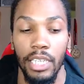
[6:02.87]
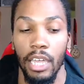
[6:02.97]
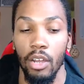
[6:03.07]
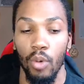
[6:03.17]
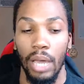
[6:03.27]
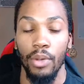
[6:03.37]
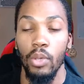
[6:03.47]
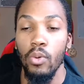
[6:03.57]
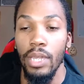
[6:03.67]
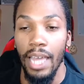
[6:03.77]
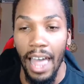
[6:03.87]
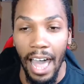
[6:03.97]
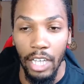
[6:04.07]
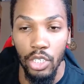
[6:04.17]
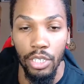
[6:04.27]
it in a way where you can
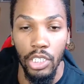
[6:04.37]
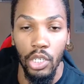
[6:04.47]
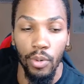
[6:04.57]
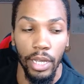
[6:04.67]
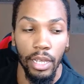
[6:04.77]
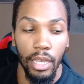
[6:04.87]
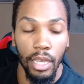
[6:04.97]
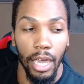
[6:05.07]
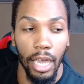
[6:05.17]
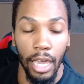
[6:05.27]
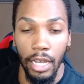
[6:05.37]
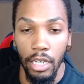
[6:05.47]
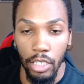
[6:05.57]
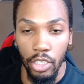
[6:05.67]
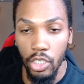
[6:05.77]
actually do it, and
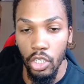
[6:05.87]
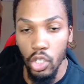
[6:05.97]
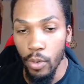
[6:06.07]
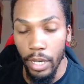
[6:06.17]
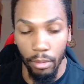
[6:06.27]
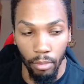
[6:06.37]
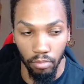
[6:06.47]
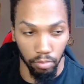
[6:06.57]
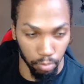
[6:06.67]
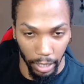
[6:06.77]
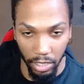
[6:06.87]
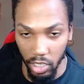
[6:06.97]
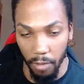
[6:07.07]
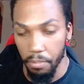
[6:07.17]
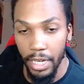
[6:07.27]
not just to do it like
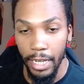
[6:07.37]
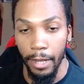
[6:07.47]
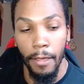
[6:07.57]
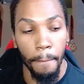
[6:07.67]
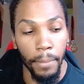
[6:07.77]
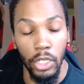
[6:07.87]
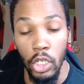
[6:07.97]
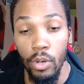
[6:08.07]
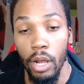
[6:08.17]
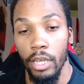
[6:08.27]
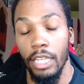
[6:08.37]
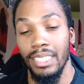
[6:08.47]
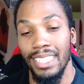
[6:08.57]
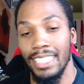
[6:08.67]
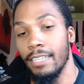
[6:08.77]
to complete it, but to do it on a
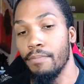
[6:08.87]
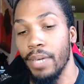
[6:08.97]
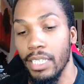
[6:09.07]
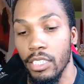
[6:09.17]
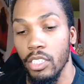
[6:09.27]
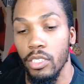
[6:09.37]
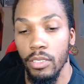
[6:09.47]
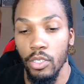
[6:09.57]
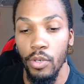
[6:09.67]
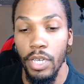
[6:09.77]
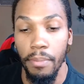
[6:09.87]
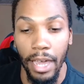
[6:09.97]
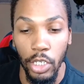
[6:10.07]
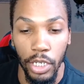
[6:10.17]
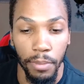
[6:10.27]
consistent basis so you can
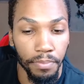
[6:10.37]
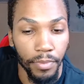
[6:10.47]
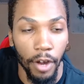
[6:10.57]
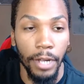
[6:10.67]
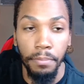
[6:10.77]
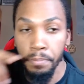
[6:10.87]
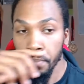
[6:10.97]
manage it. All right.